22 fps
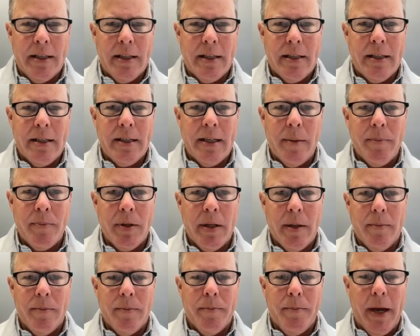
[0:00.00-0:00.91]

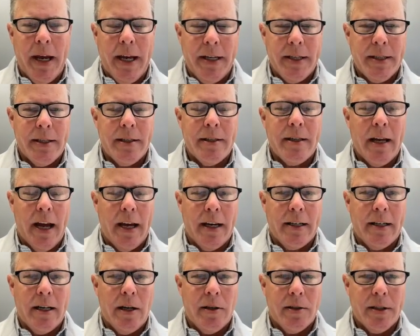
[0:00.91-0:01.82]
symptom-based
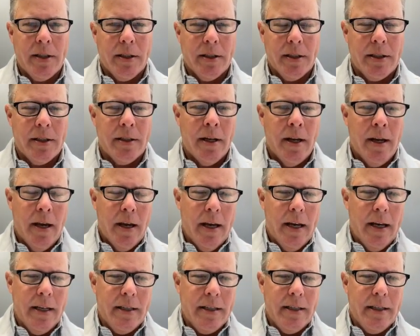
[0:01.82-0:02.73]
diagnosis
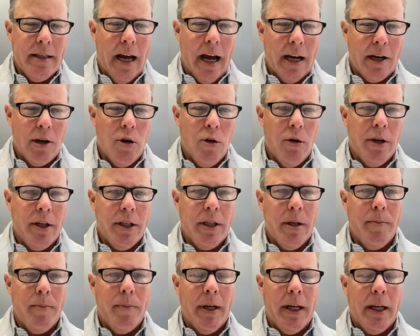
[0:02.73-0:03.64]
is not going
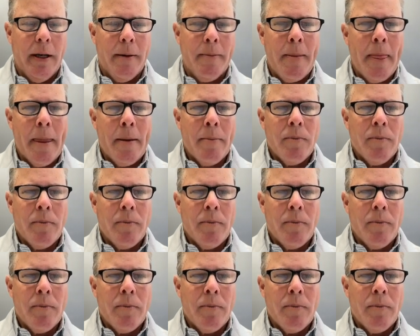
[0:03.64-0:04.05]
to be